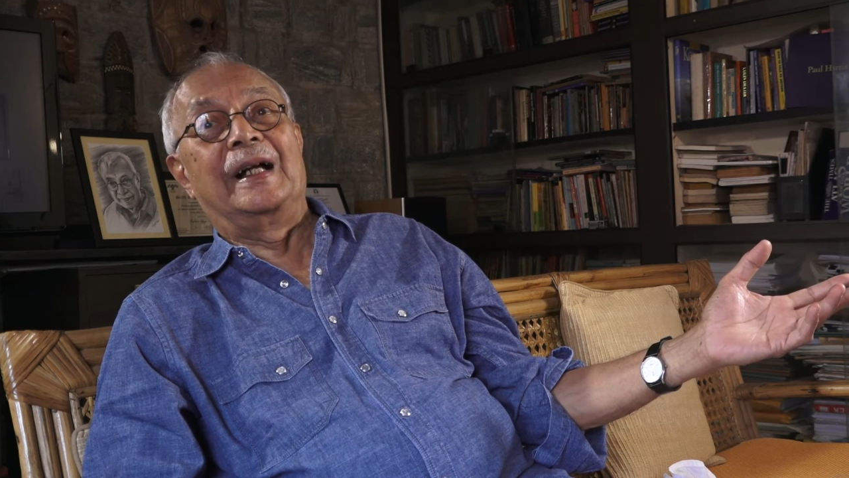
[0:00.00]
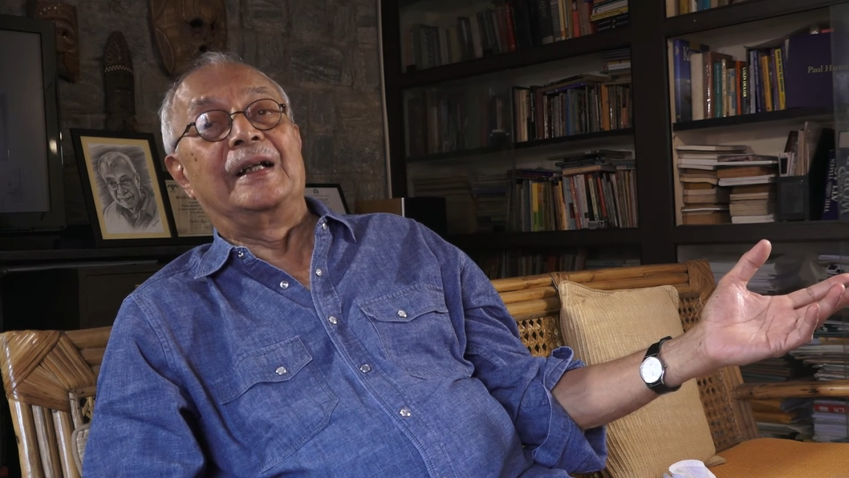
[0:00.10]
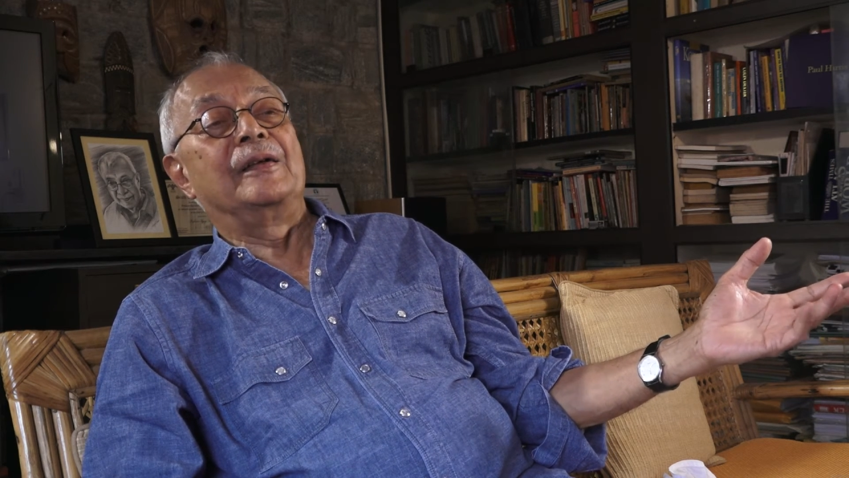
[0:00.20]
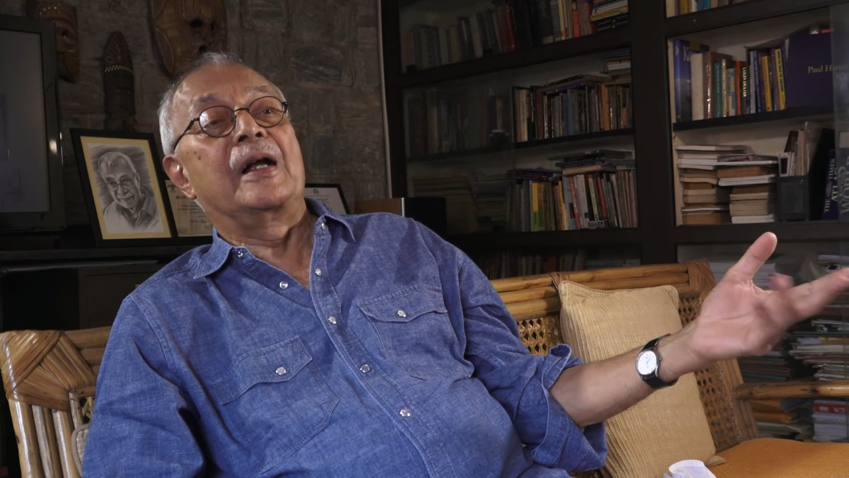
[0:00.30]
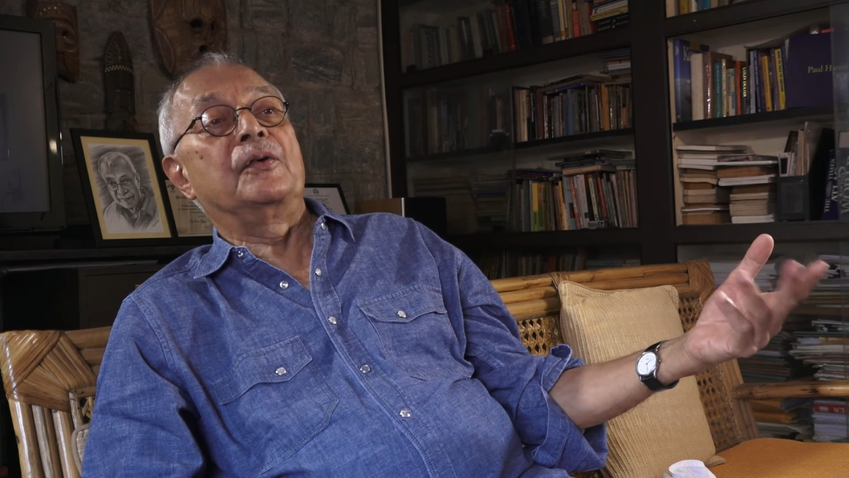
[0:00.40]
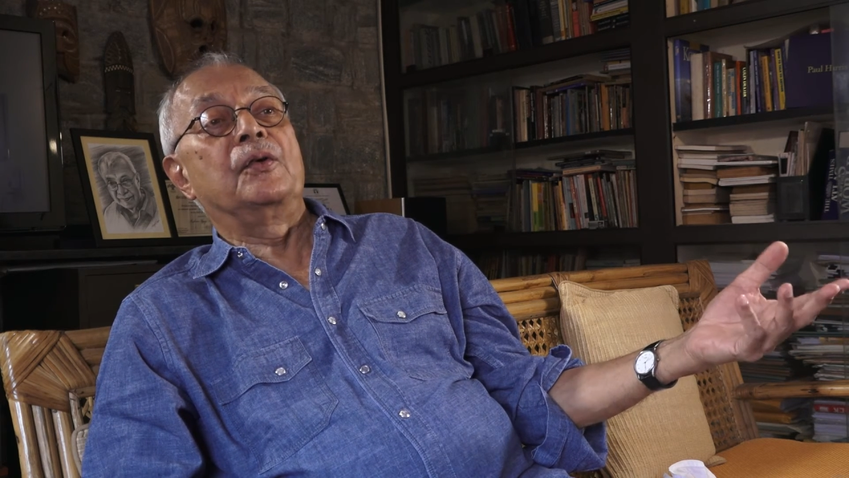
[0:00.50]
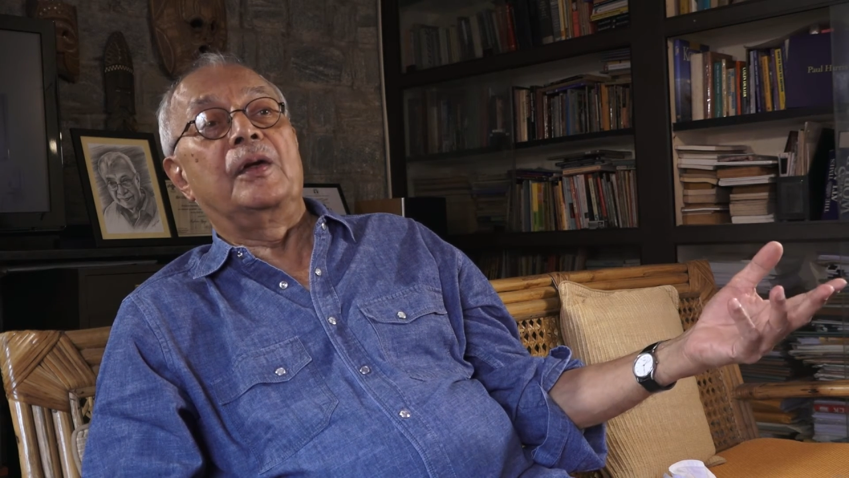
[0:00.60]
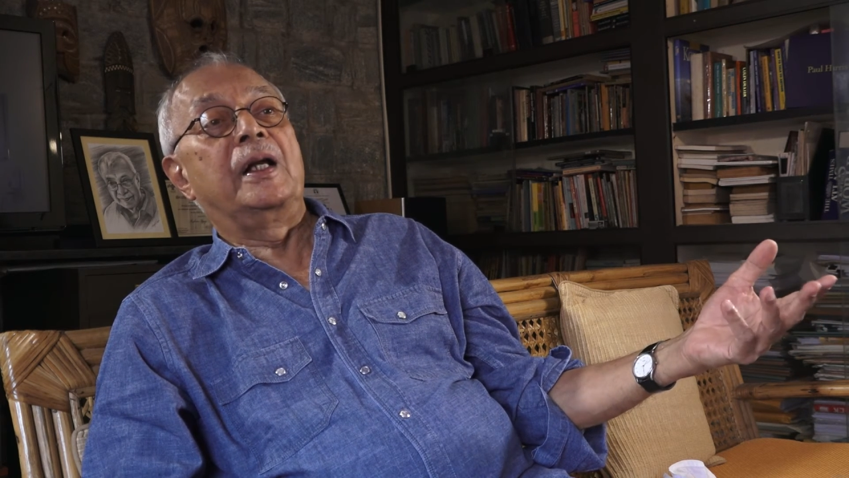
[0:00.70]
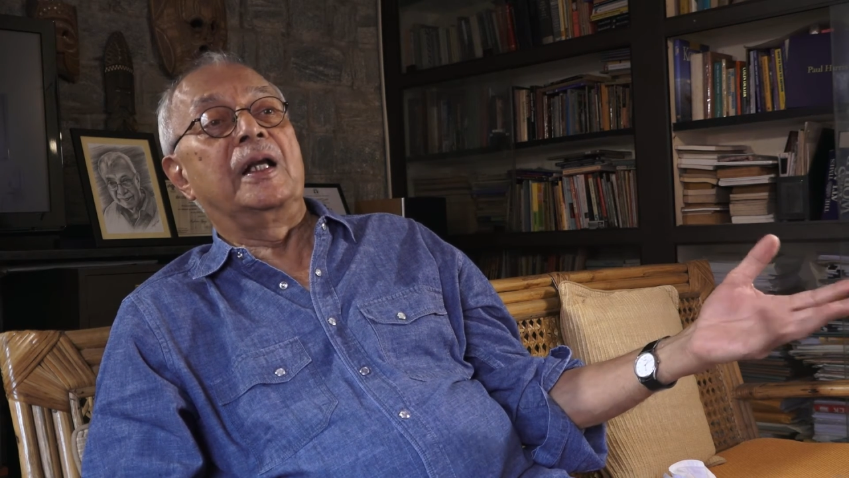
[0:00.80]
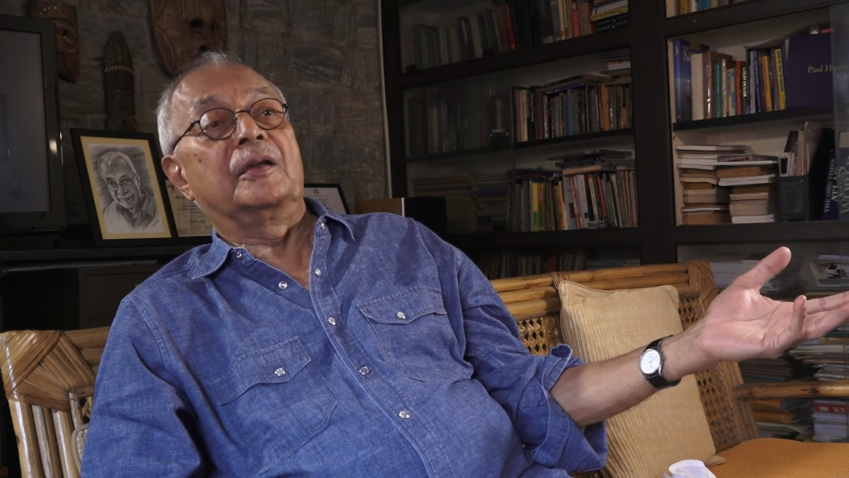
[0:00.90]
I didn't have to
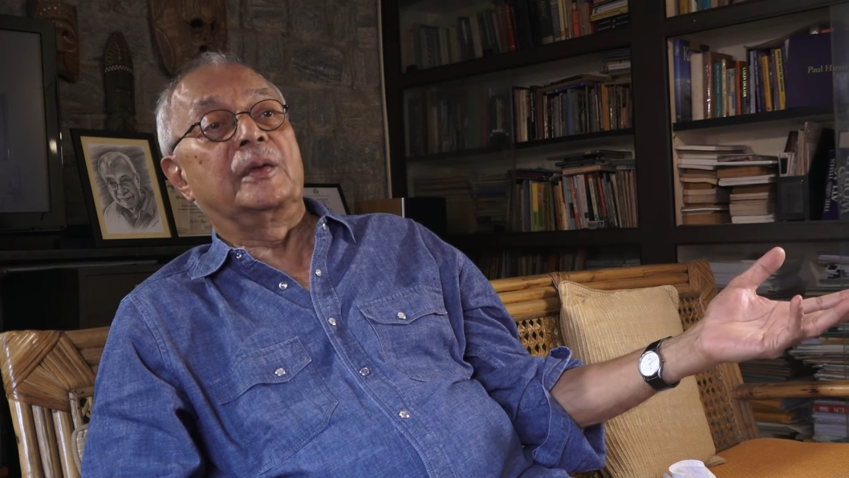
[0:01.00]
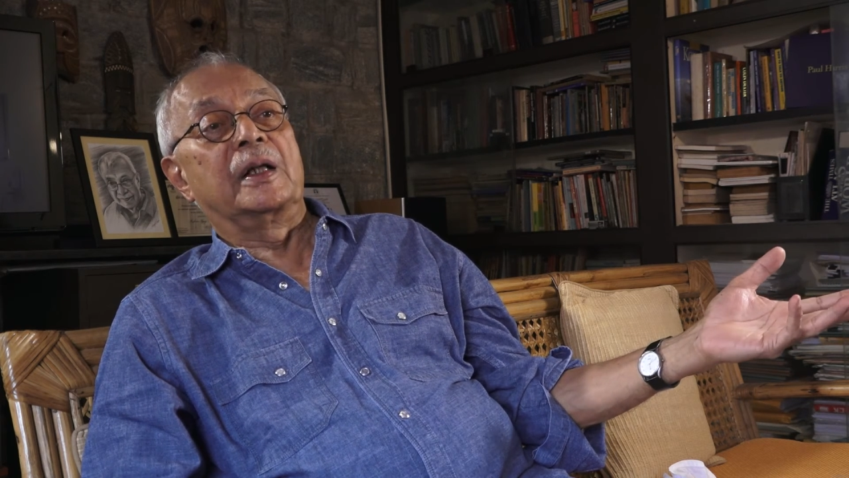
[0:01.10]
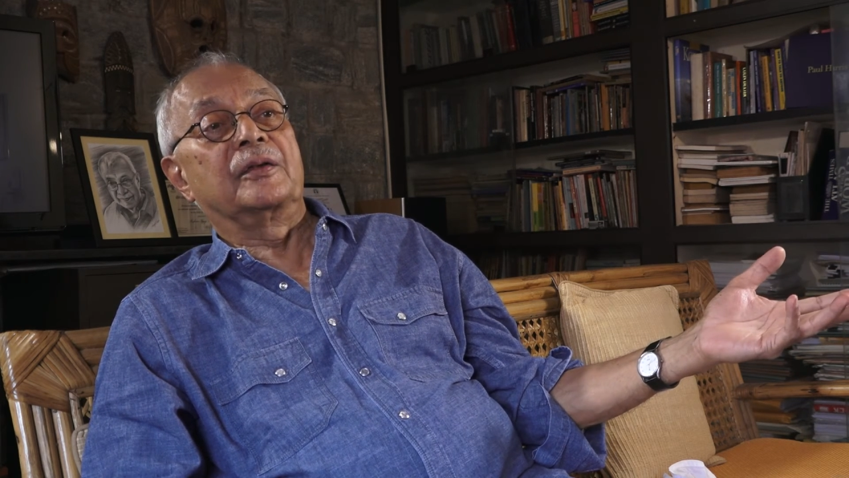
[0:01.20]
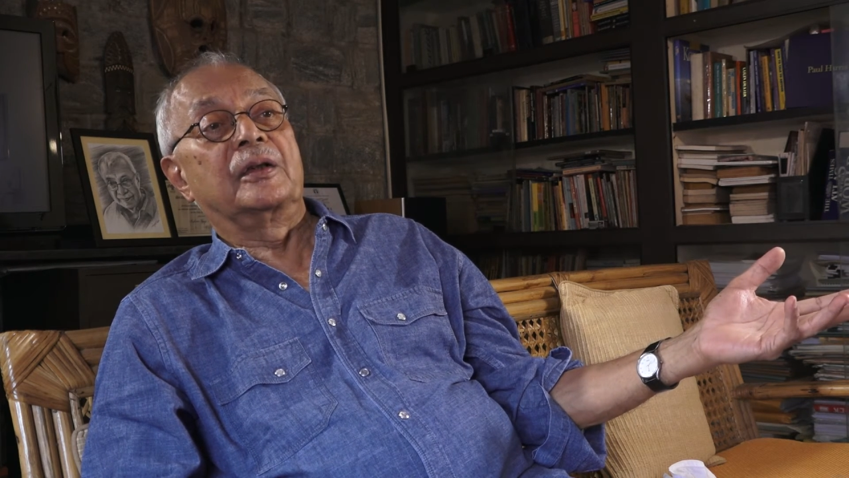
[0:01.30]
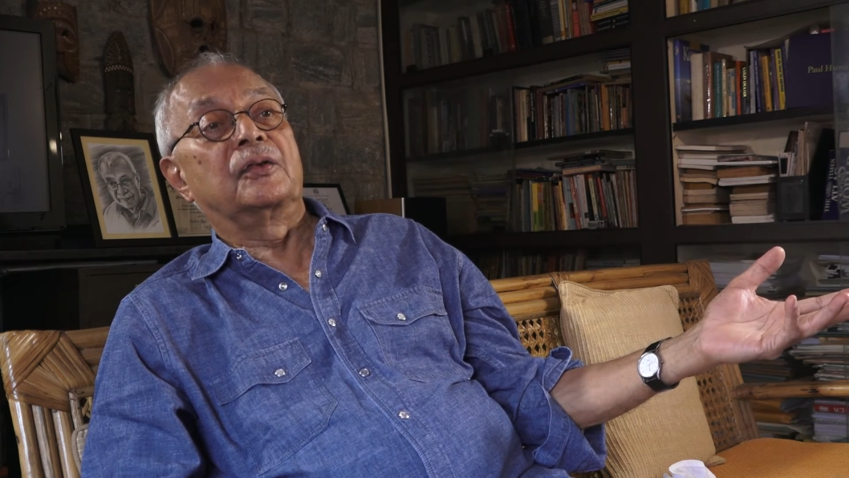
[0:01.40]
do any explanation.